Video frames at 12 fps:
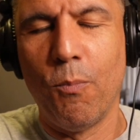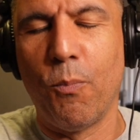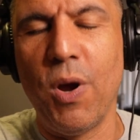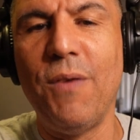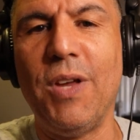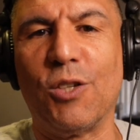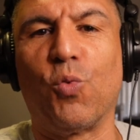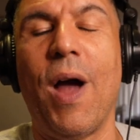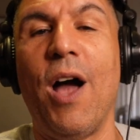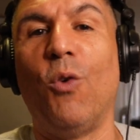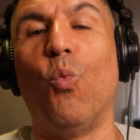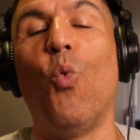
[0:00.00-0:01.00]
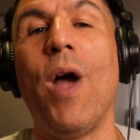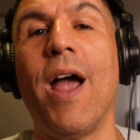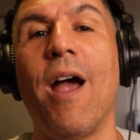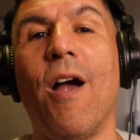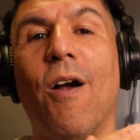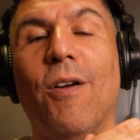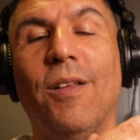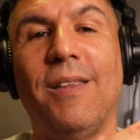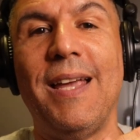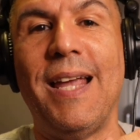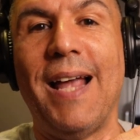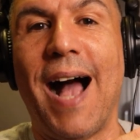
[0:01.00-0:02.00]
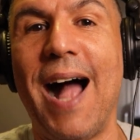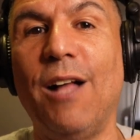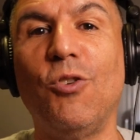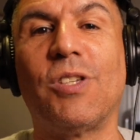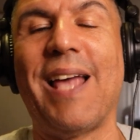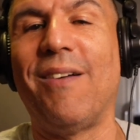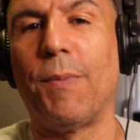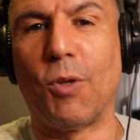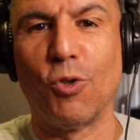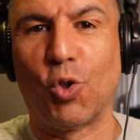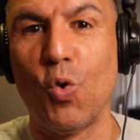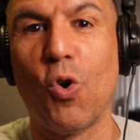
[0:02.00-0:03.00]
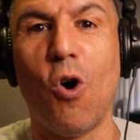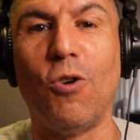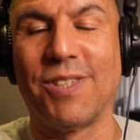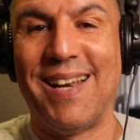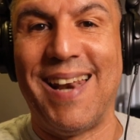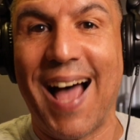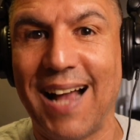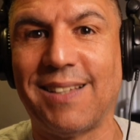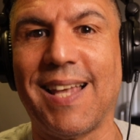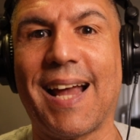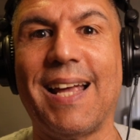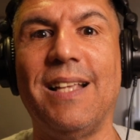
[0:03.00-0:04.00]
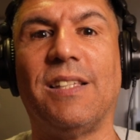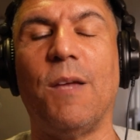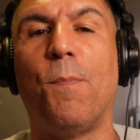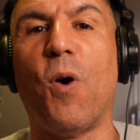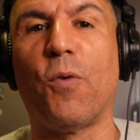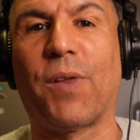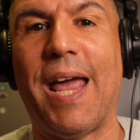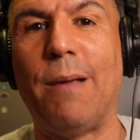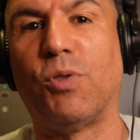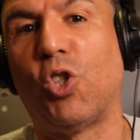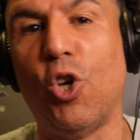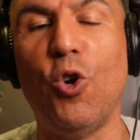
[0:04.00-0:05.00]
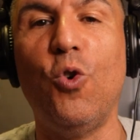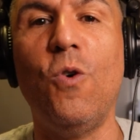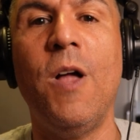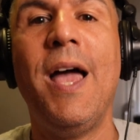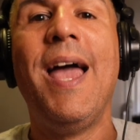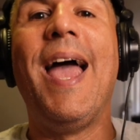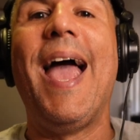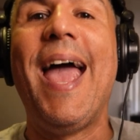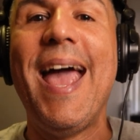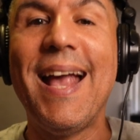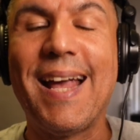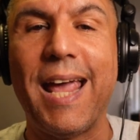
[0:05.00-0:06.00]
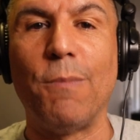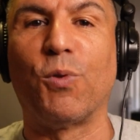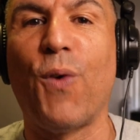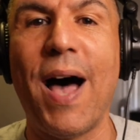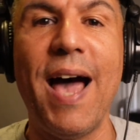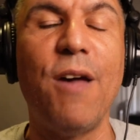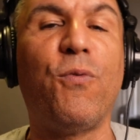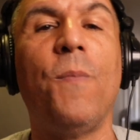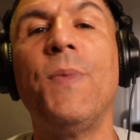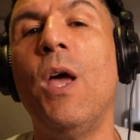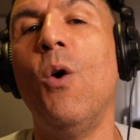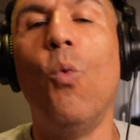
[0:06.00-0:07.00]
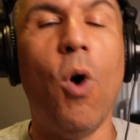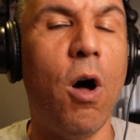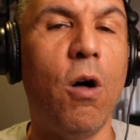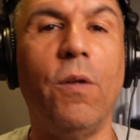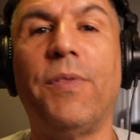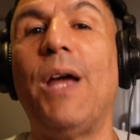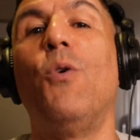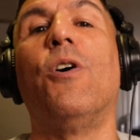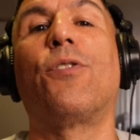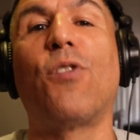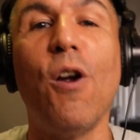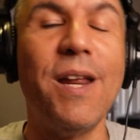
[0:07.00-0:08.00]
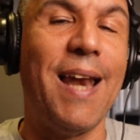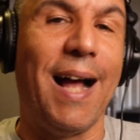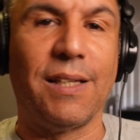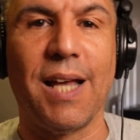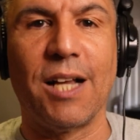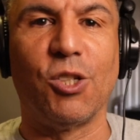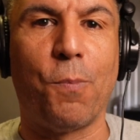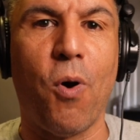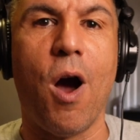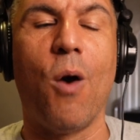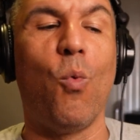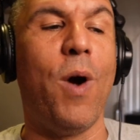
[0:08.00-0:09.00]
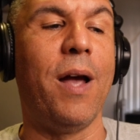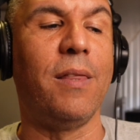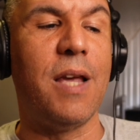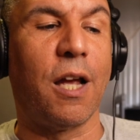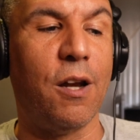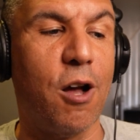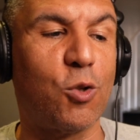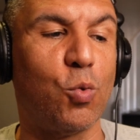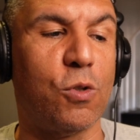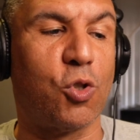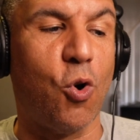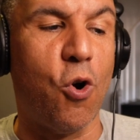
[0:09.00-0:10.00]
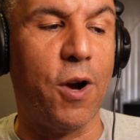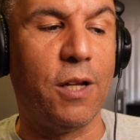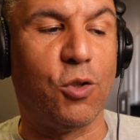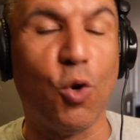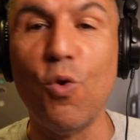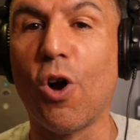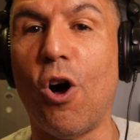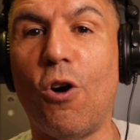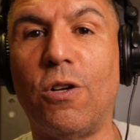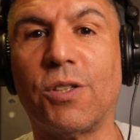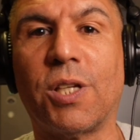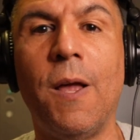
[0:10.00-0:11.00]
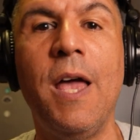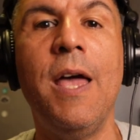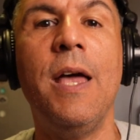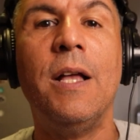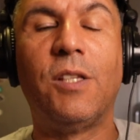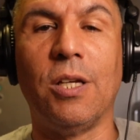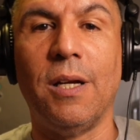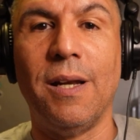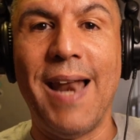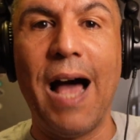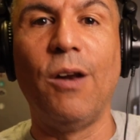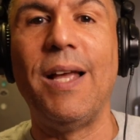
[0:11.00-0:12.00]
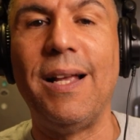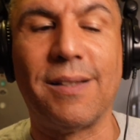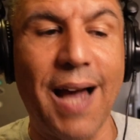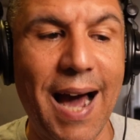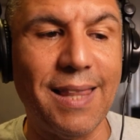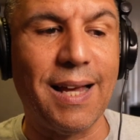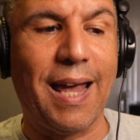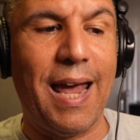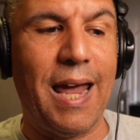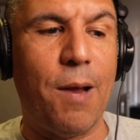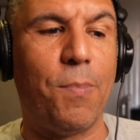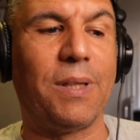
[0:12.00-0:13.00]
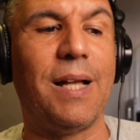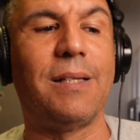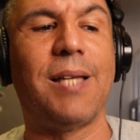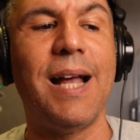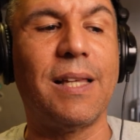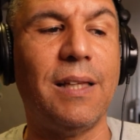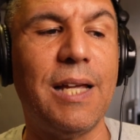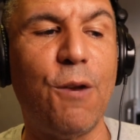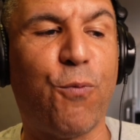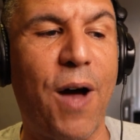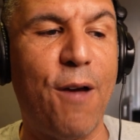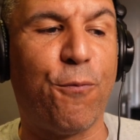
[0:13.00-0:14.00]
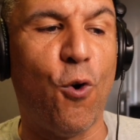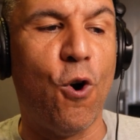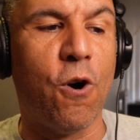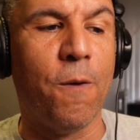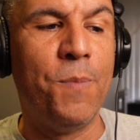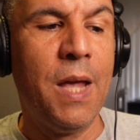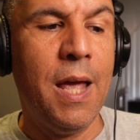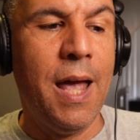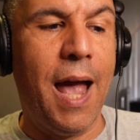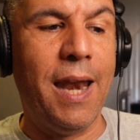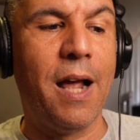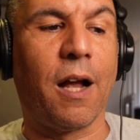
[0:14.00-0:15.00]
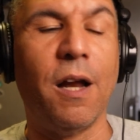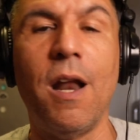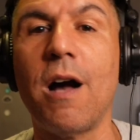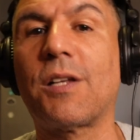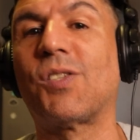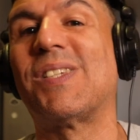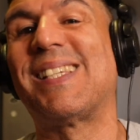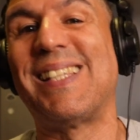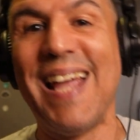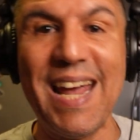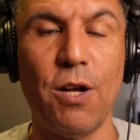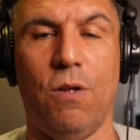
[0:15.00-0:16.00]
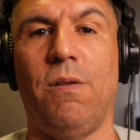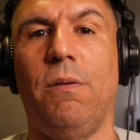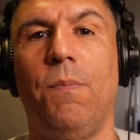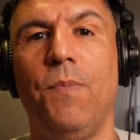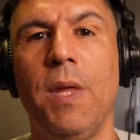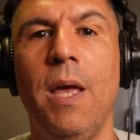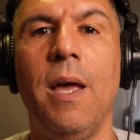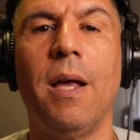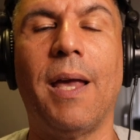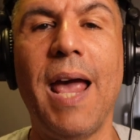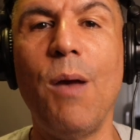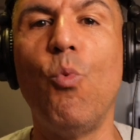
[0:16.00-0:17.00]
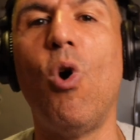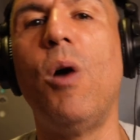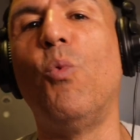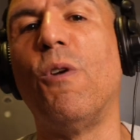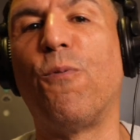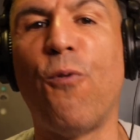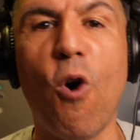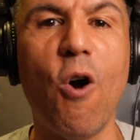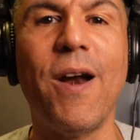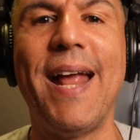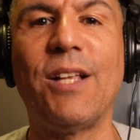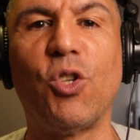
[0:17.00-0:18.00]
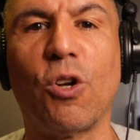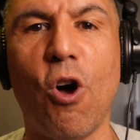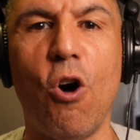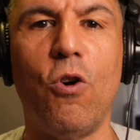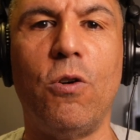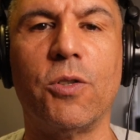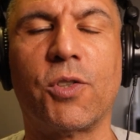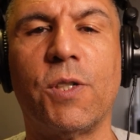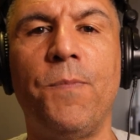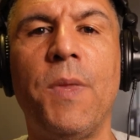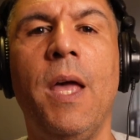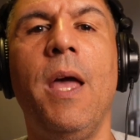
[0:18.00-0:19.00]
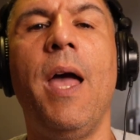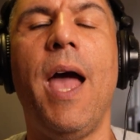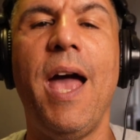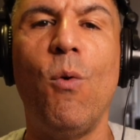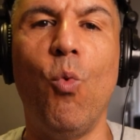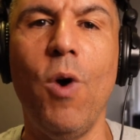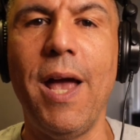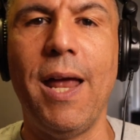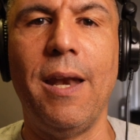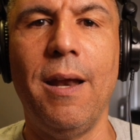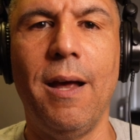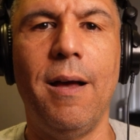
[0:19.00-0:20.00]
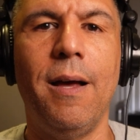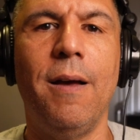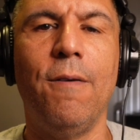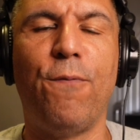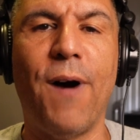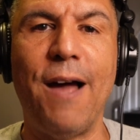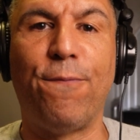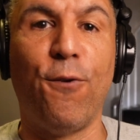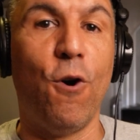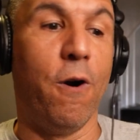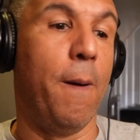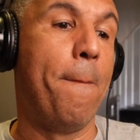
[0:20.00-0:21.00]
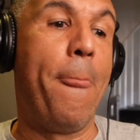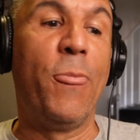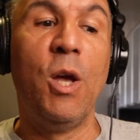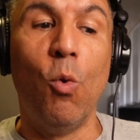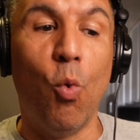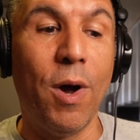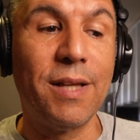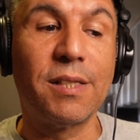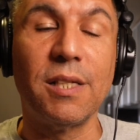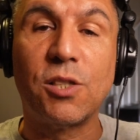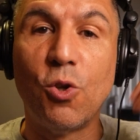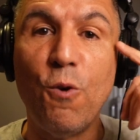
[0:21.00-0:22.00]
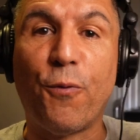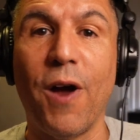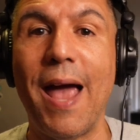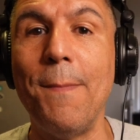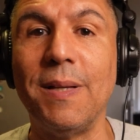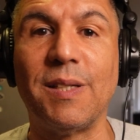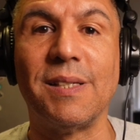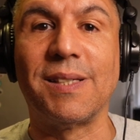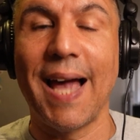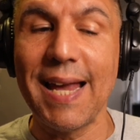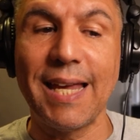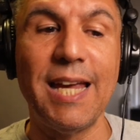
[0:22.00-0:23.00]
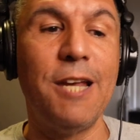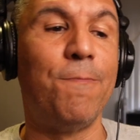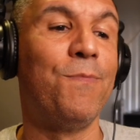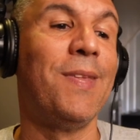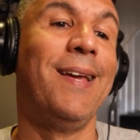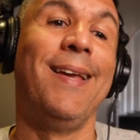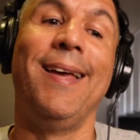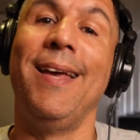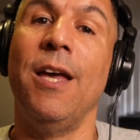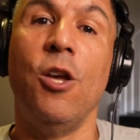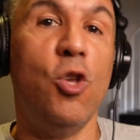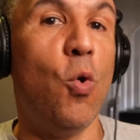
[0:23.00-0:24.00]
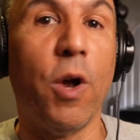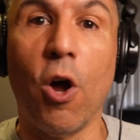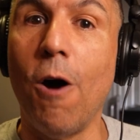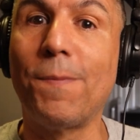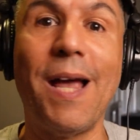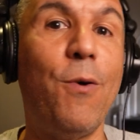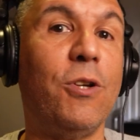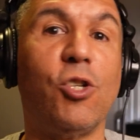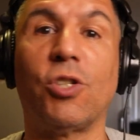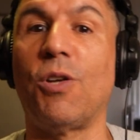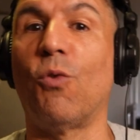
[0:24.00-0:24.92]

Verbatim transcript: previous round, where the Islanders gave up those two goals in nine seconds in both games two and games five. Well, they were thirty-nine seconds apart, where the Canucks were scoring two goals to not only tie the game, but then take the lead five four, and the Canucks steal game one with four unanswered goals and win five four. What does this do for Edmonton's psyche? You would hope they would just